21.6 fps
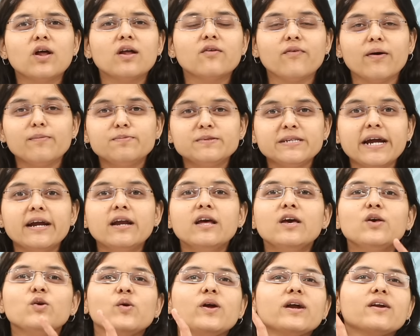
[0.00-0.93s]
our website,
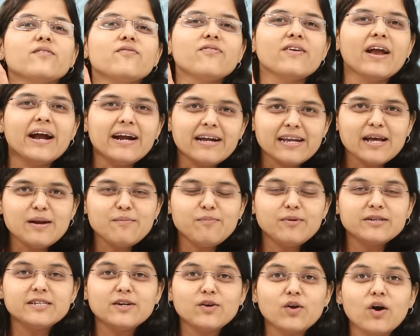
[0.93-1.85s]
you get a flat ten
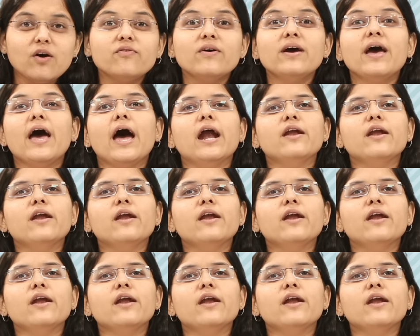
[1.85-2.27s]
percent off.